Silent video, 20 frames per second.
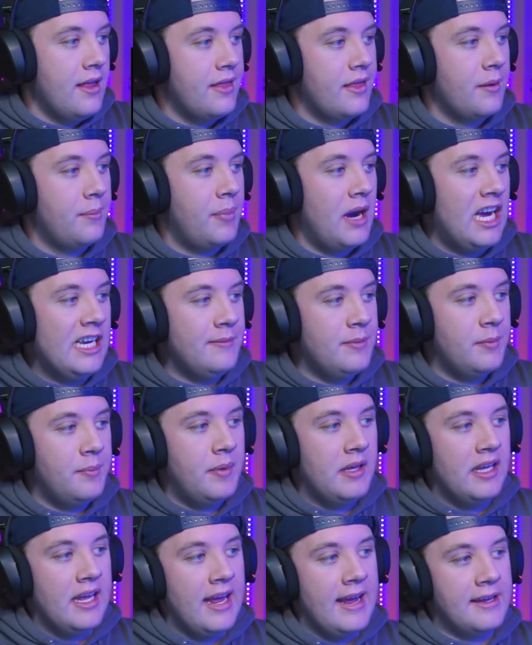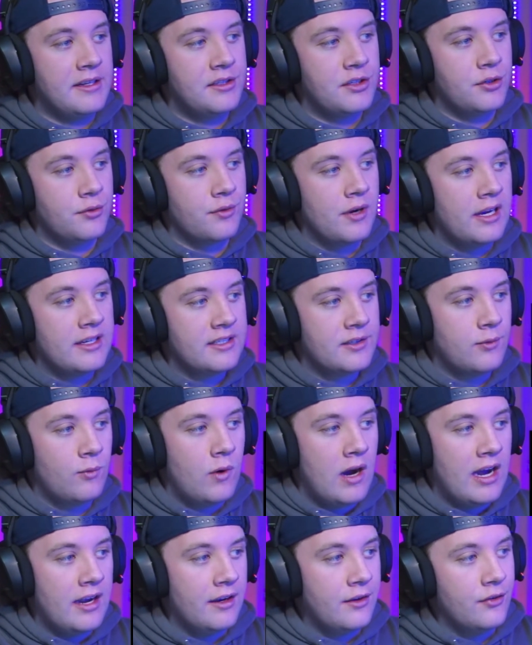The pipe began to rust
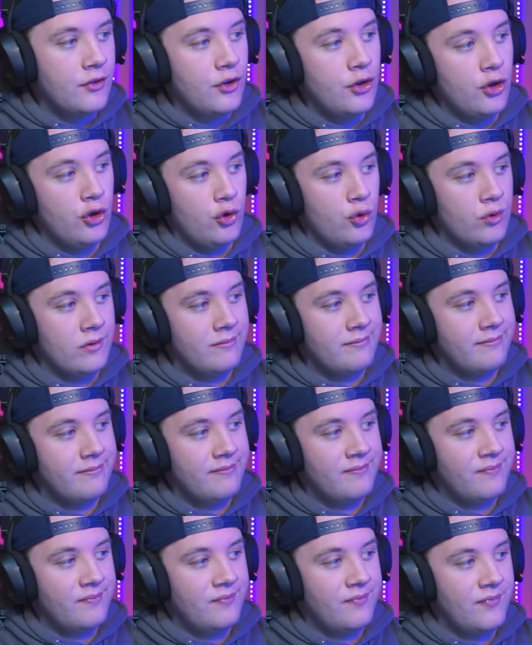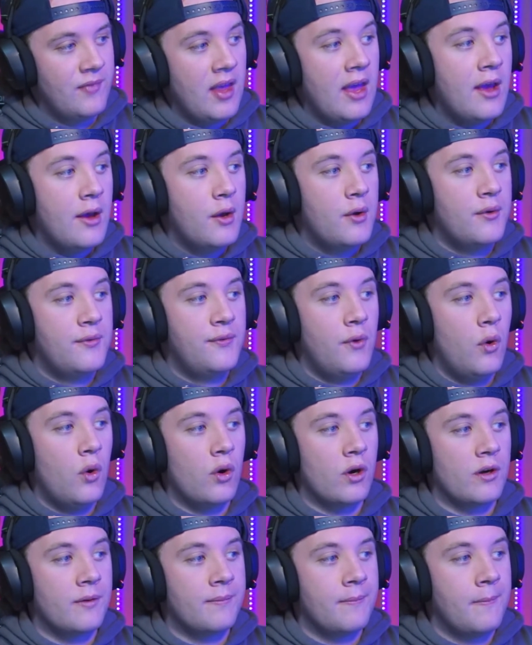while new.
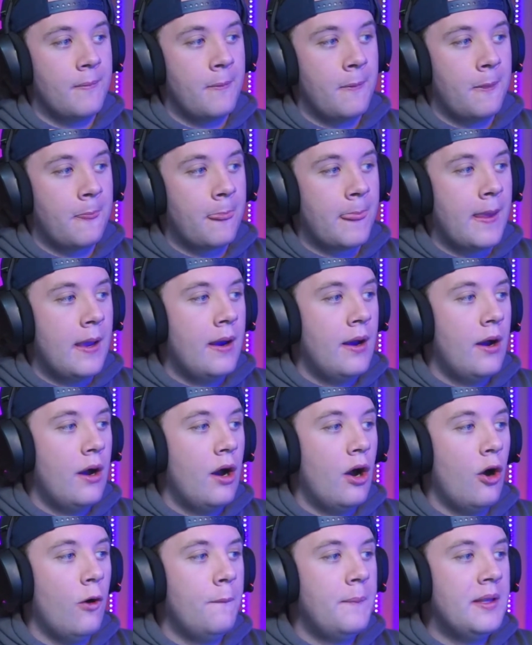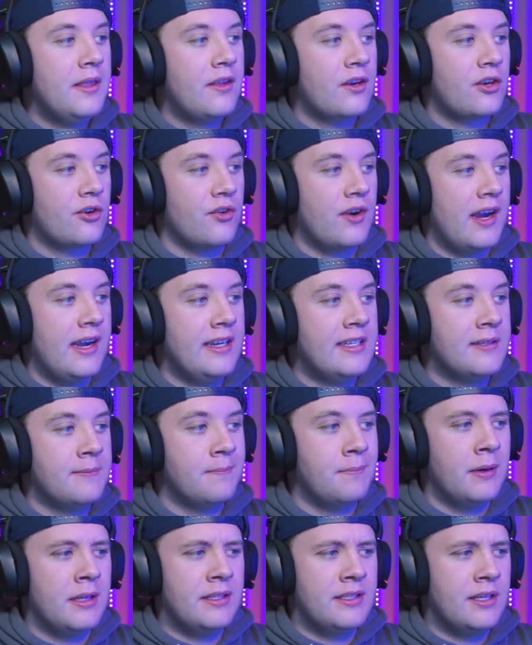4. Open the crate,
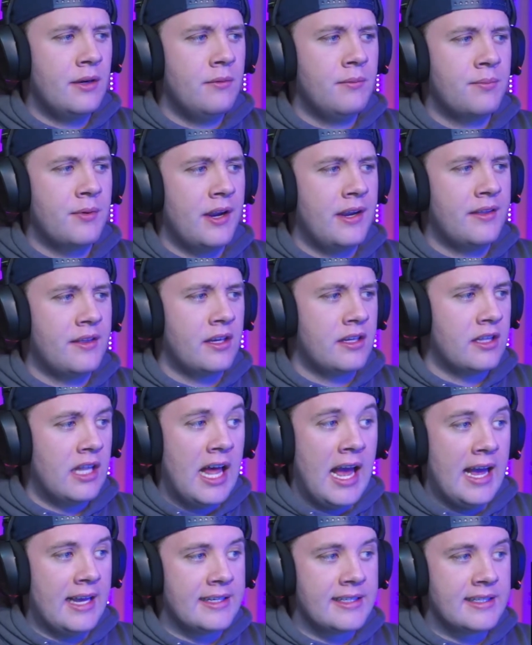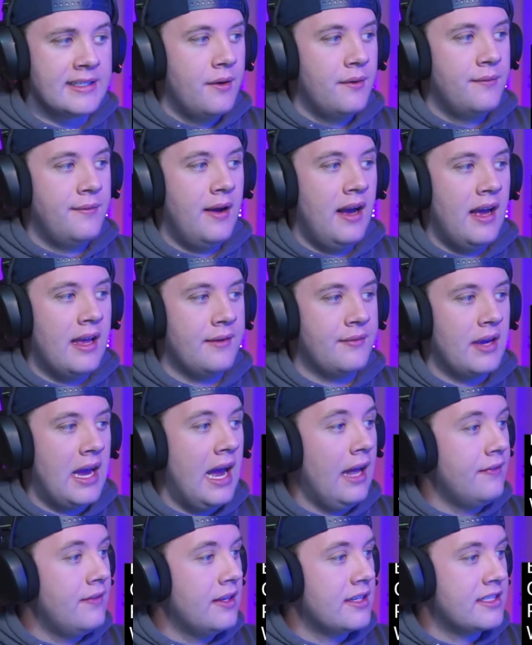but don't break the glass. 5.
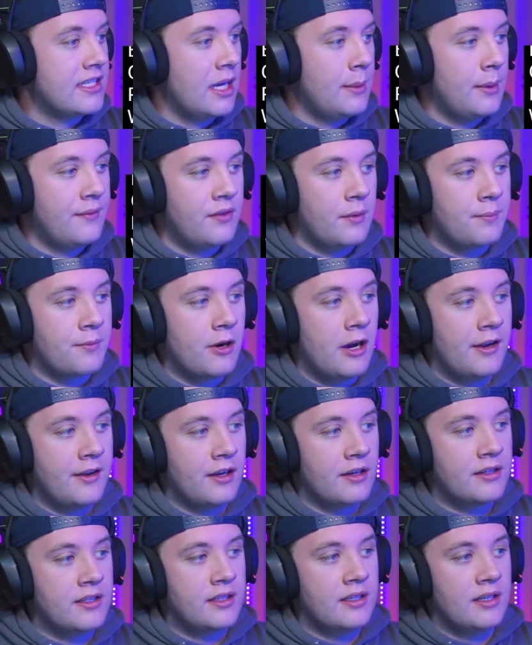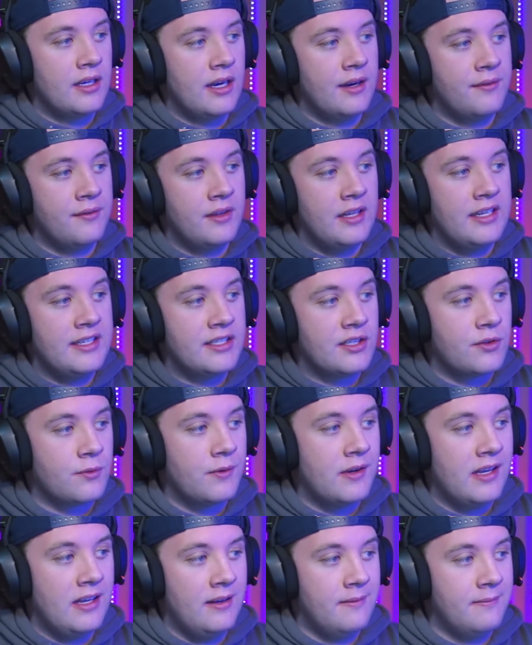Add the sum of the product of these 3.